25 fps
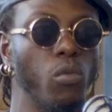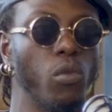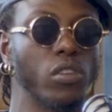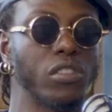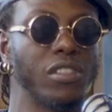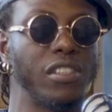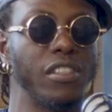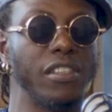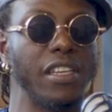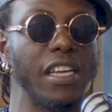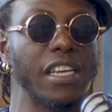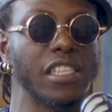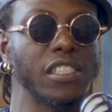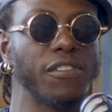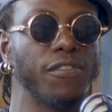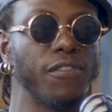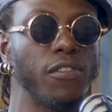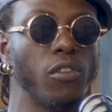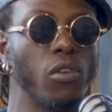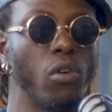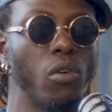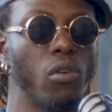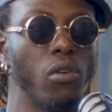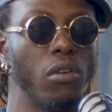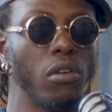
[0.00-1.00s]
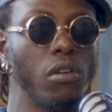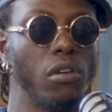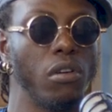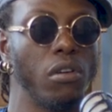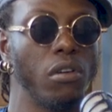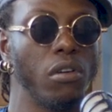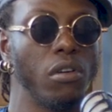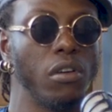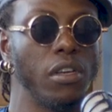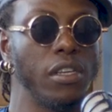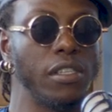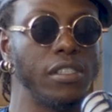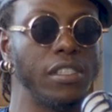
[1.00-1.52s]
What's the next floor?
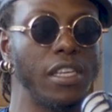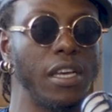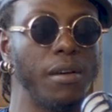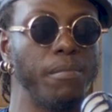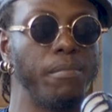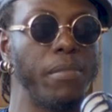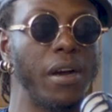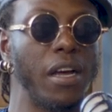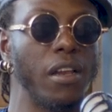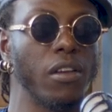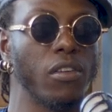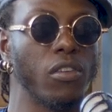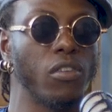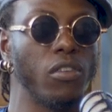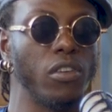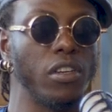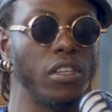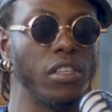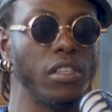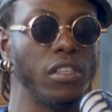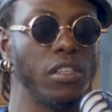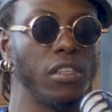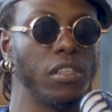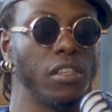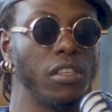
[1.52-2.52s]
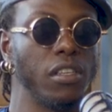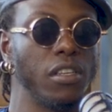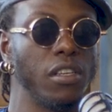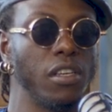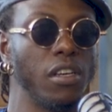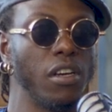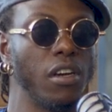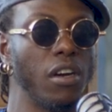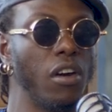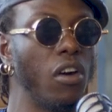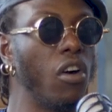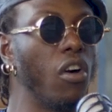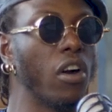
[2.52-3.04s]
Mm. Is hmm. there a balcony?
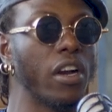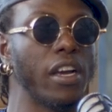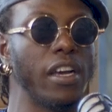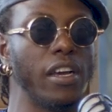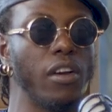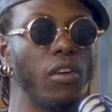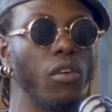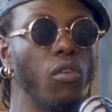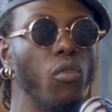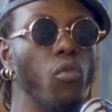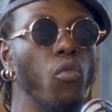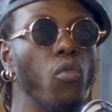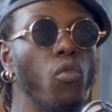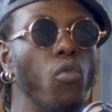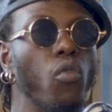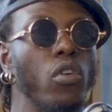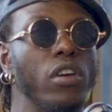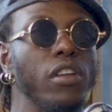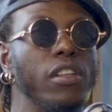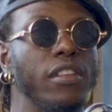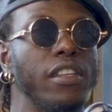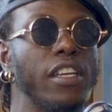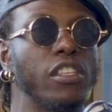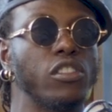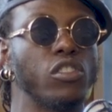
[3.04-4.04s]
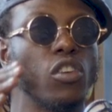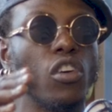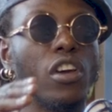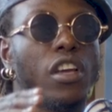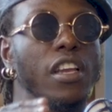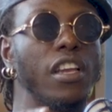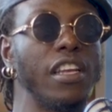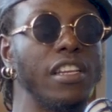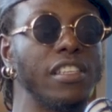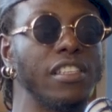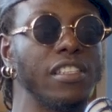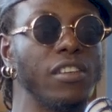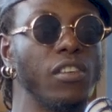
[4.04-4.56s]
Okay, in the
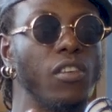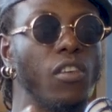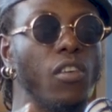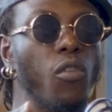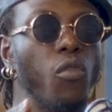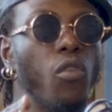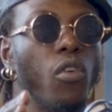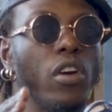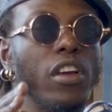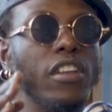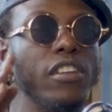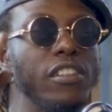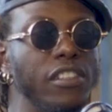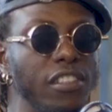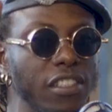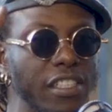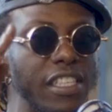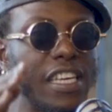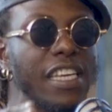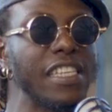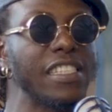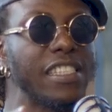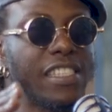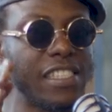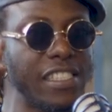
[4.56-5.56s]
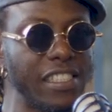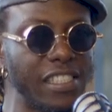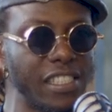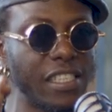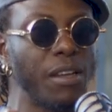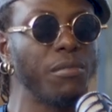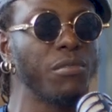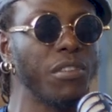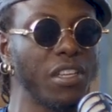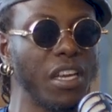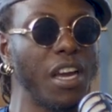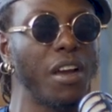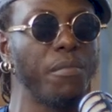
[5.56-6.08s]
toilet, in, case
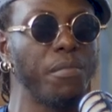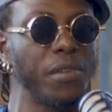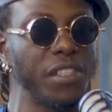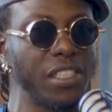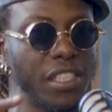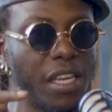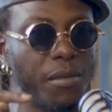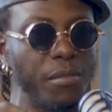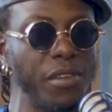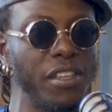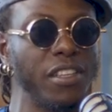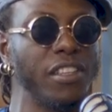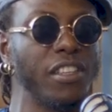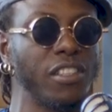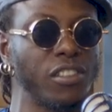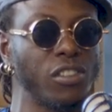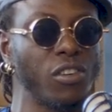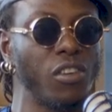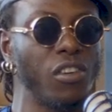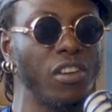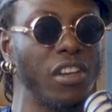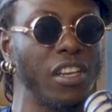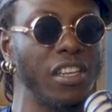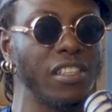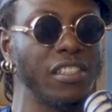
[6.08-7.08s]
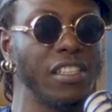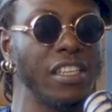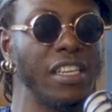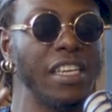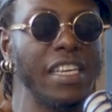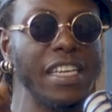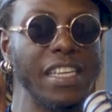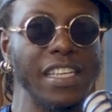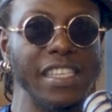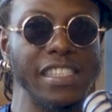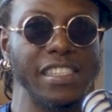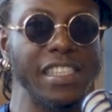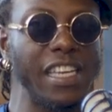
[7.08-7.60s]
something happens, I'm in the toilet.
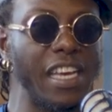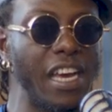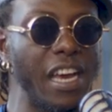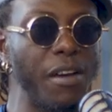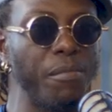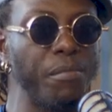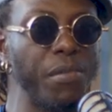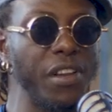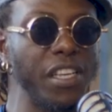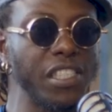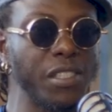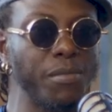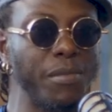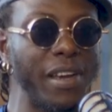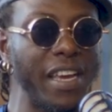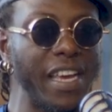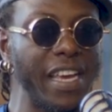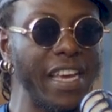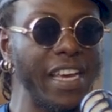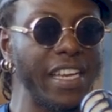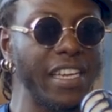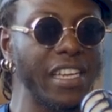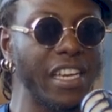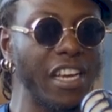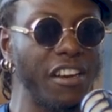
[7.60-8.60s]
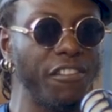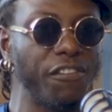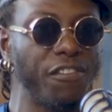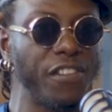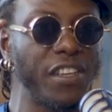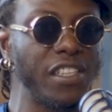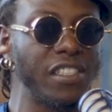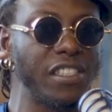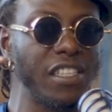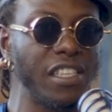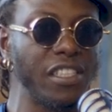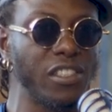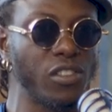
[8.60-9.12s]
Is there a place my head can
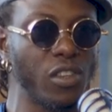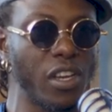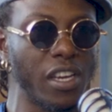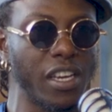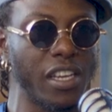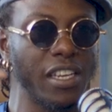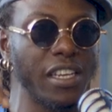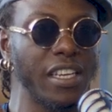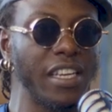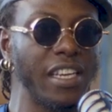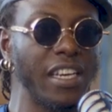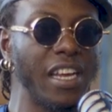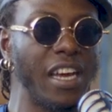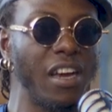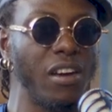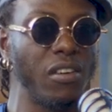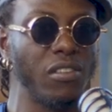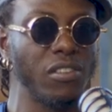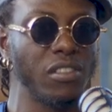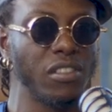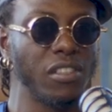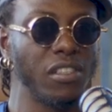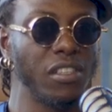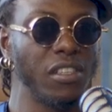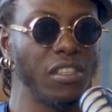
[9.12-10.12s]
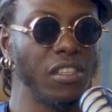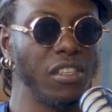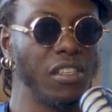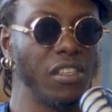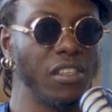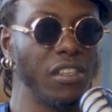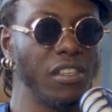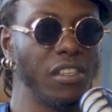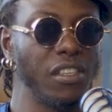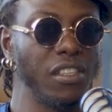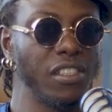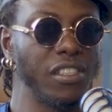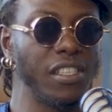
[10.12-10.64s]
fit in so I can get out?
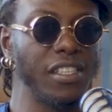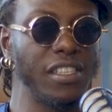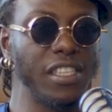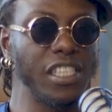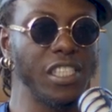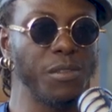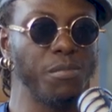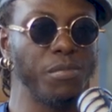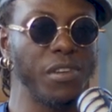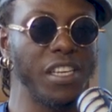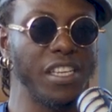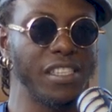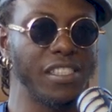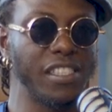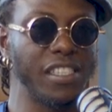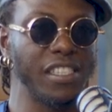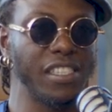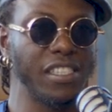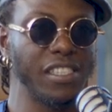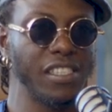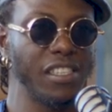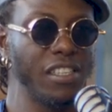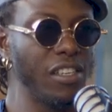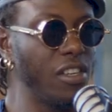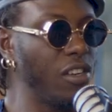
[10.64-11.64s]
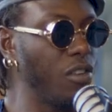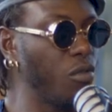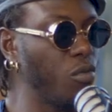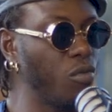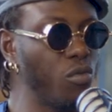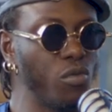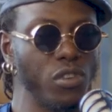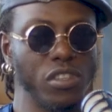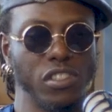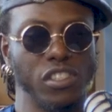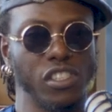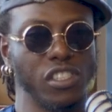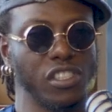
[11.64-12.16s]
Mm. See, these places,
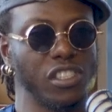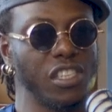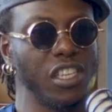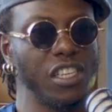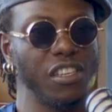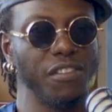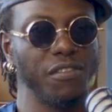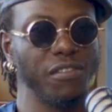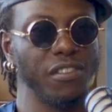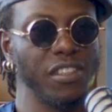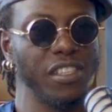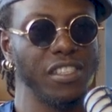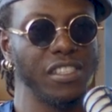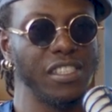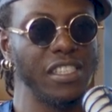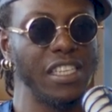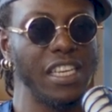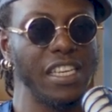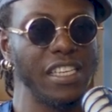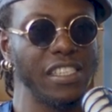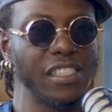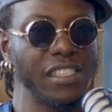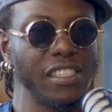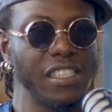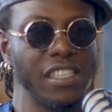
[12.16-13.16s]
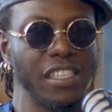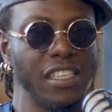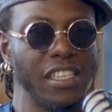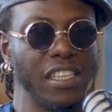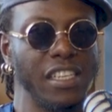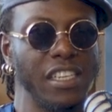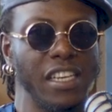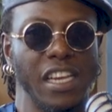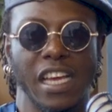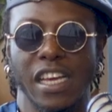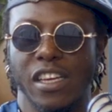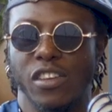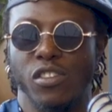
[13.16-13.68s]
we just live these days in,
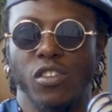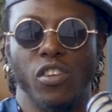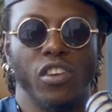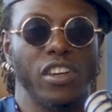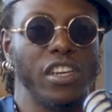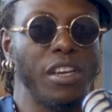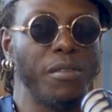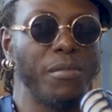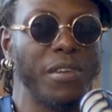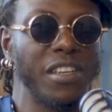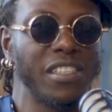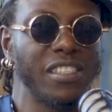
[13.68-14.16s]
in like you're in a